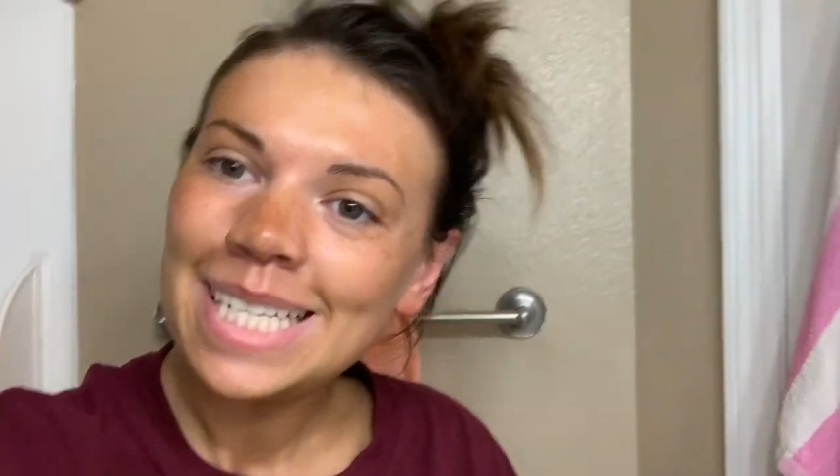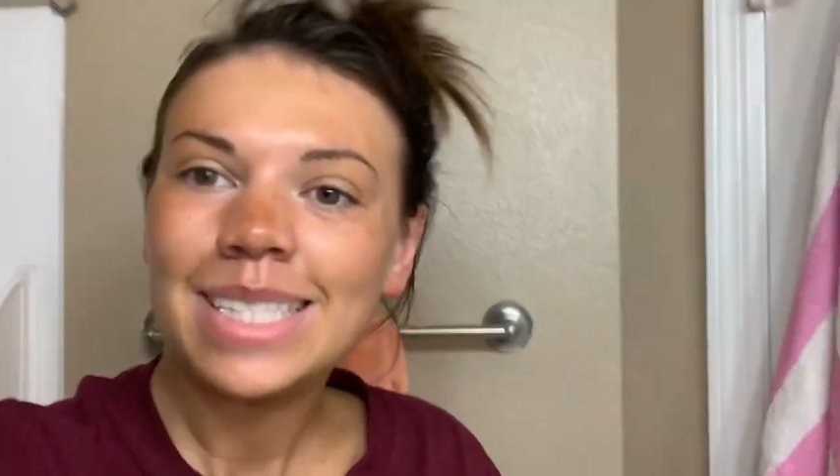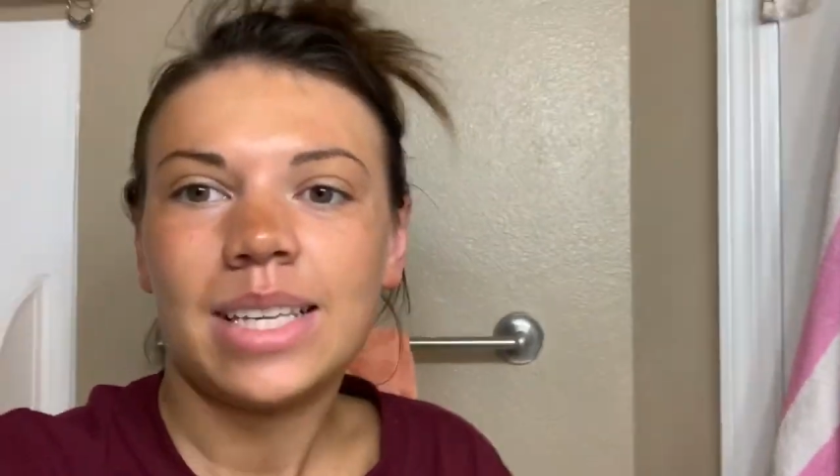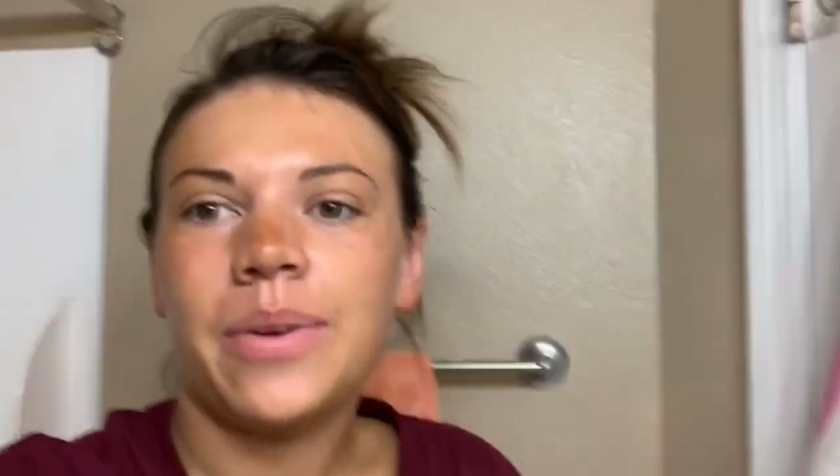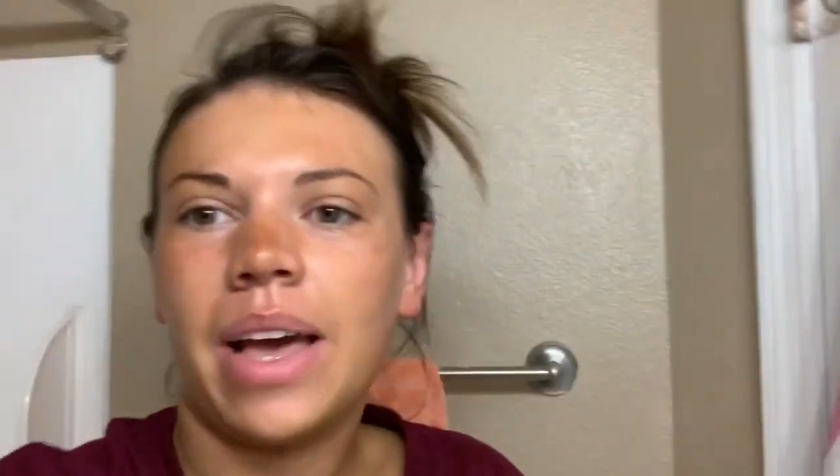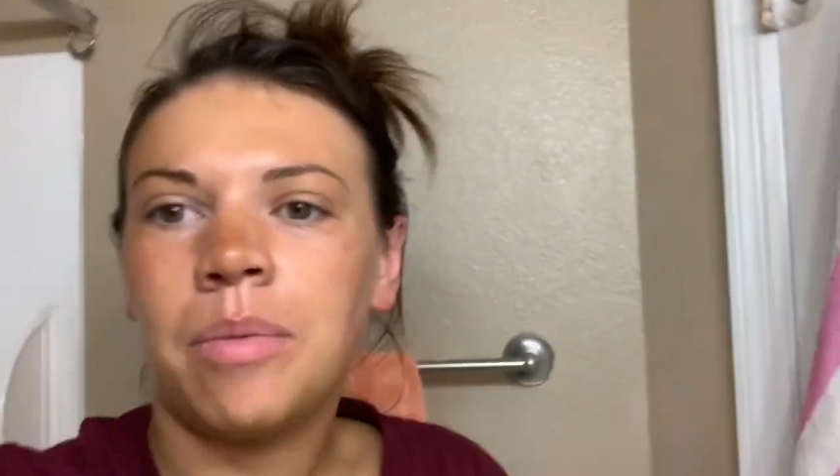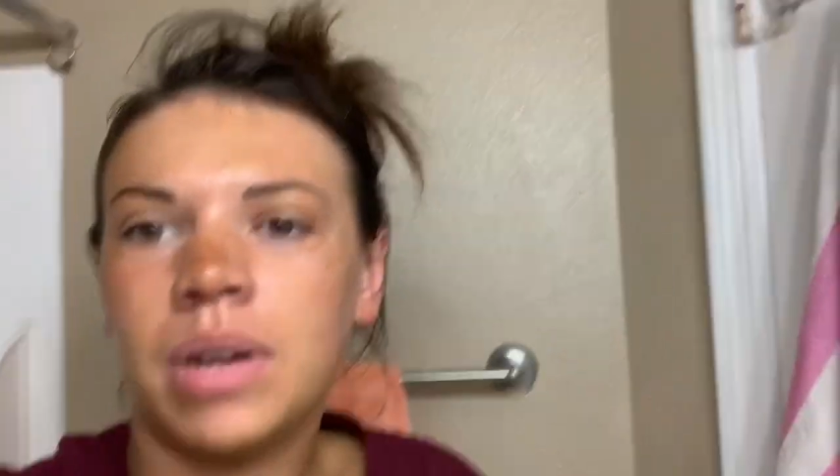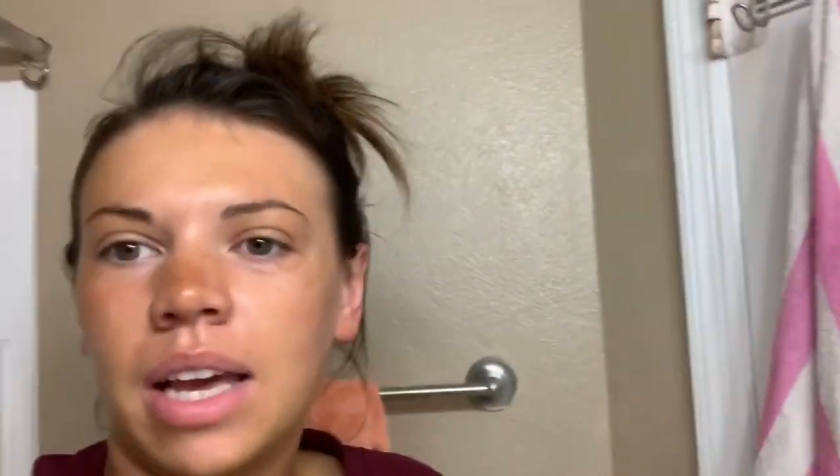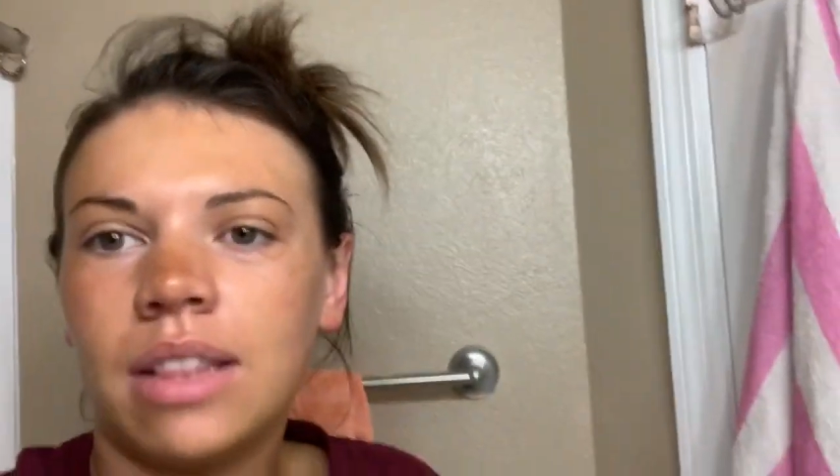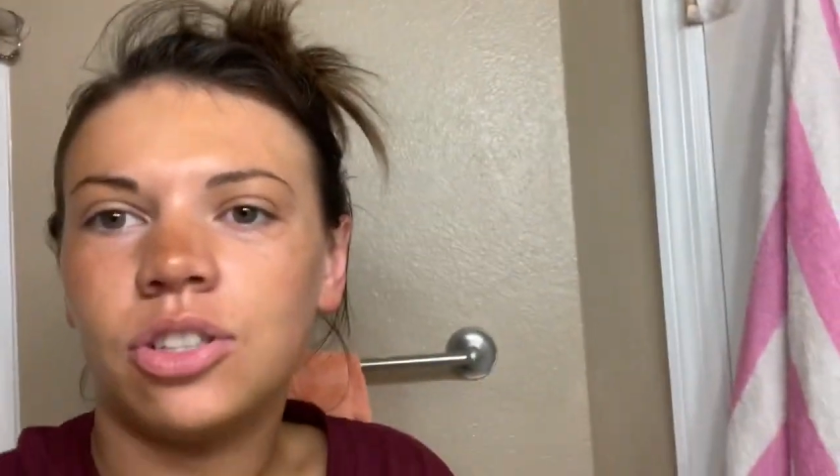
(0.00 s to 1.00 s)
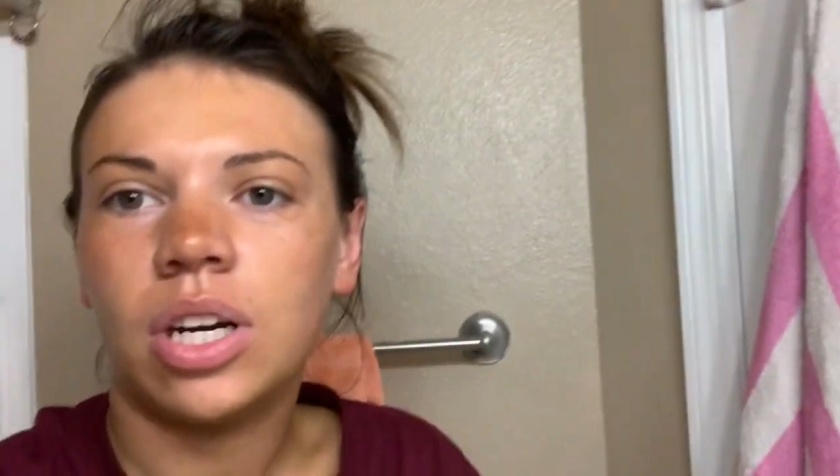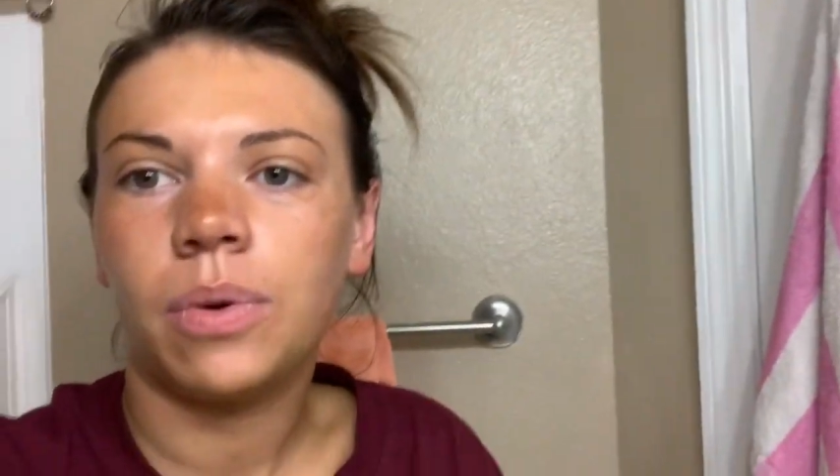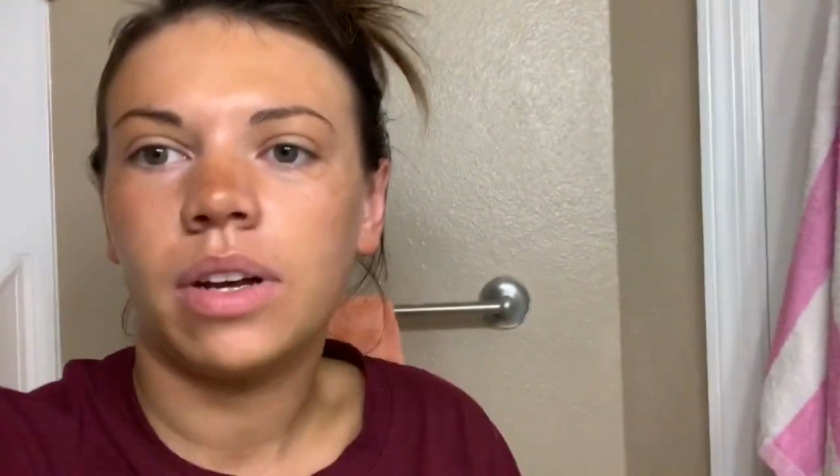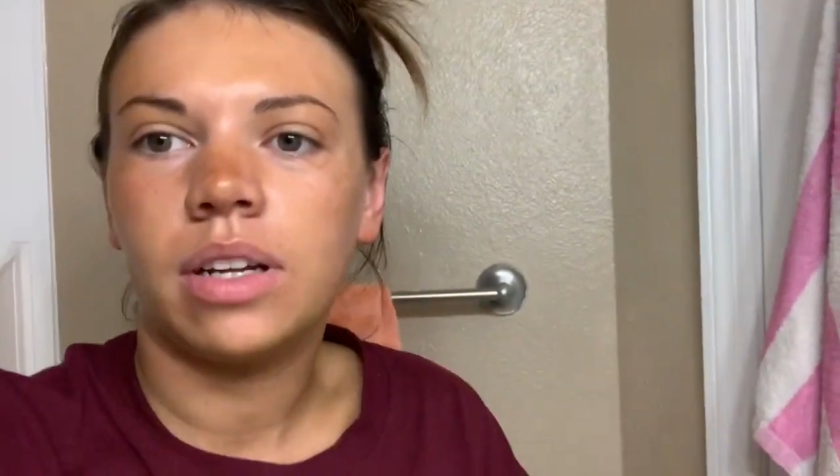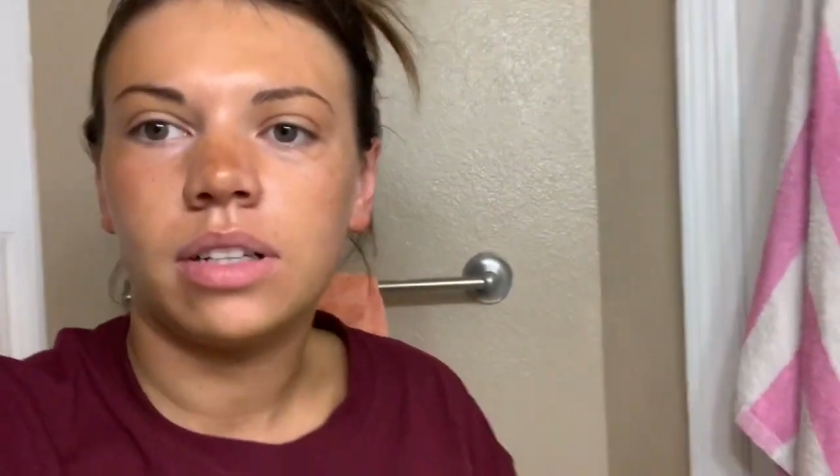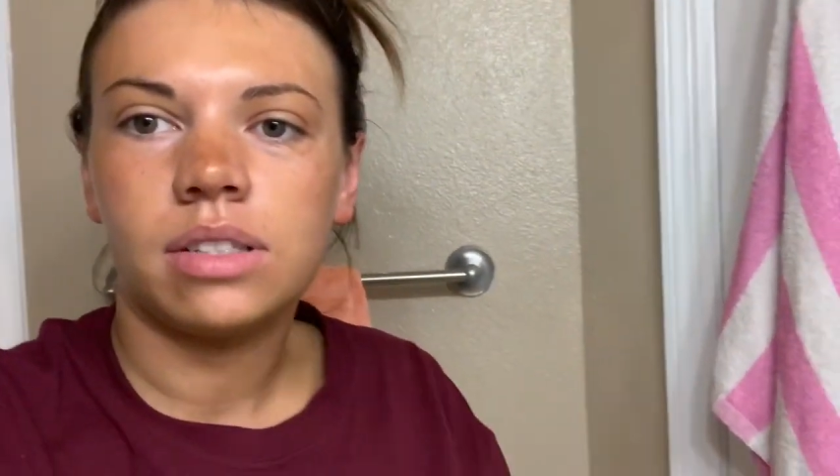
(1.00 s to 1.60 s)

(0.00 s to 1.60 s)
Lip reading: So yeah, I'm gonna get in the shower and I'll